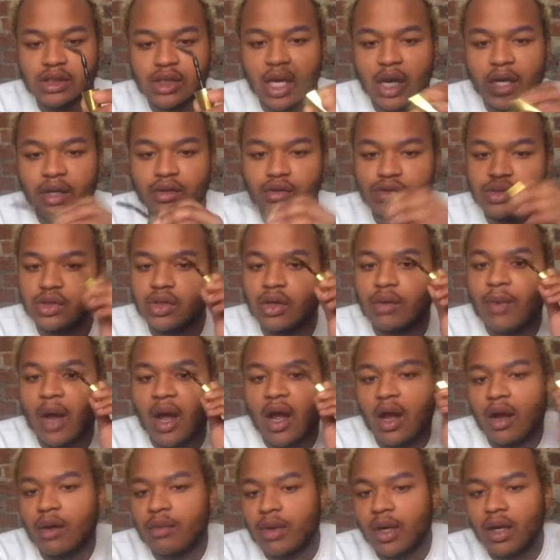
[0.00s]
I use it on my
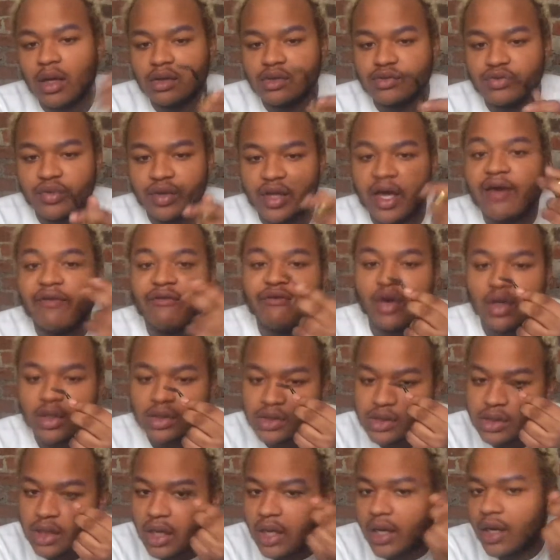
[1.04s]
eyebrows for that first
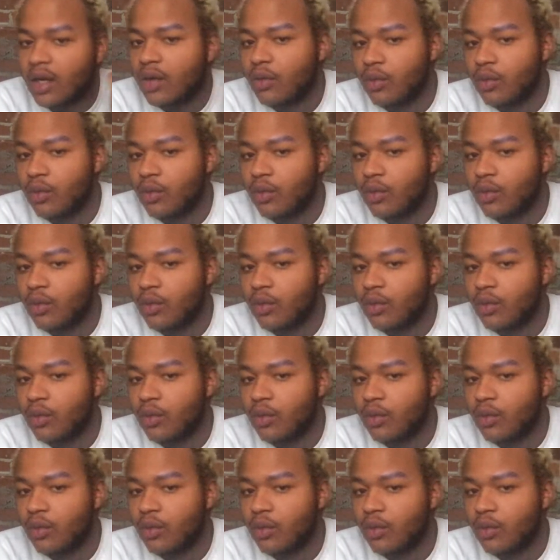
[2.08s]
layer